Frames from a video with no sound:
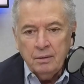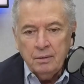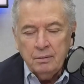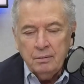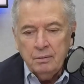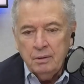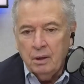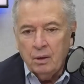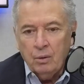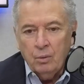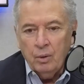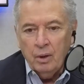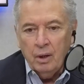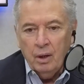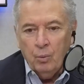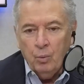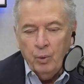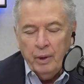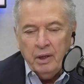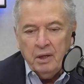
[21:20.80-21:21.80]
You know,
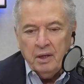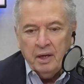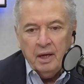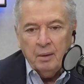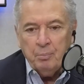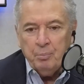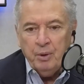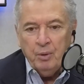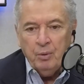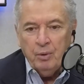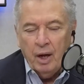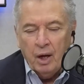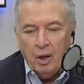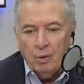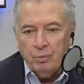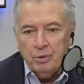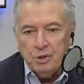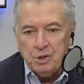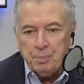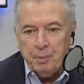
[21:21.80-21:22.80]
we can't be
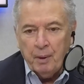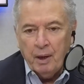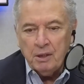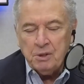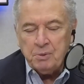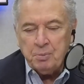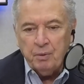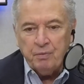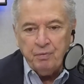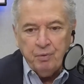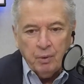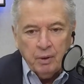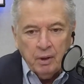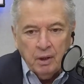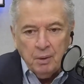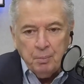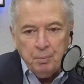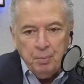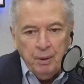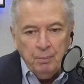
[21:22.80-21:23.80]
held responsible for what
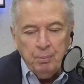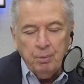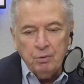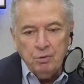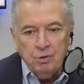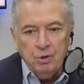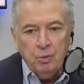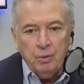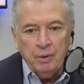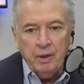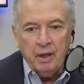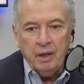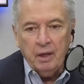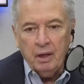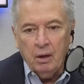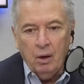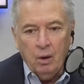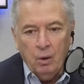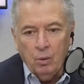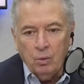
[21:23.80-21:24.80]
other people do when they get
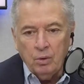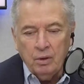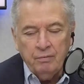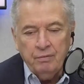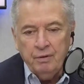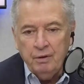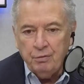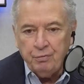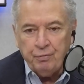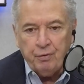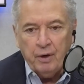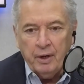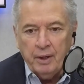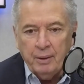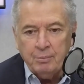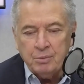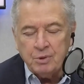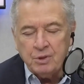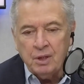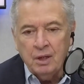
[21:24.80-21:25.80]
a hold of these
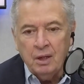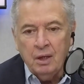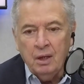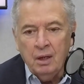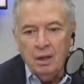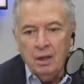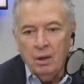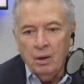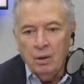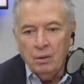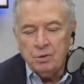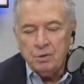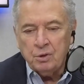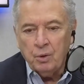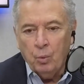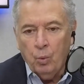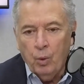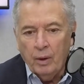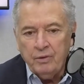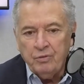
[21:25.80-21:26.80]
frames. So
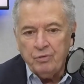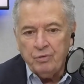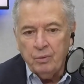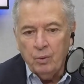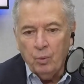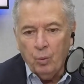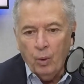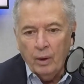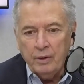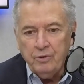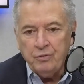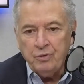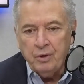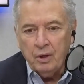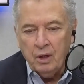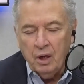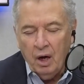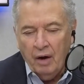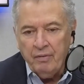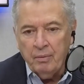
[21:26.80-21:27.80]
what's what's the
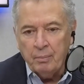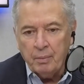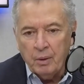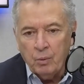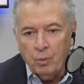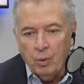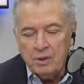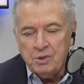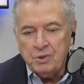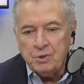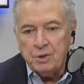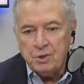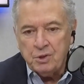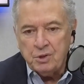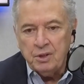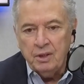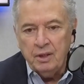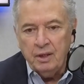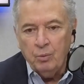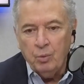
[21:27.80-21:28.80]
government? What's the
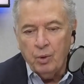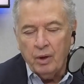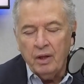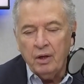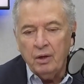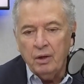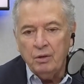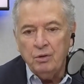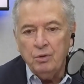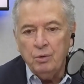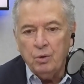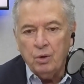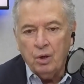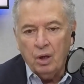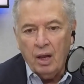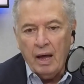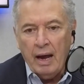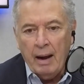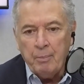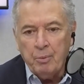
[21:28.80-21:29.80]
city? What are they going to do
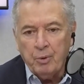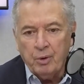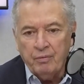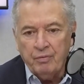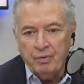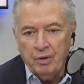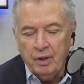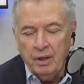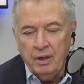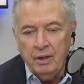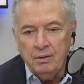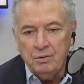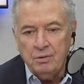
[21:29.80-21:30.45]
collaboratively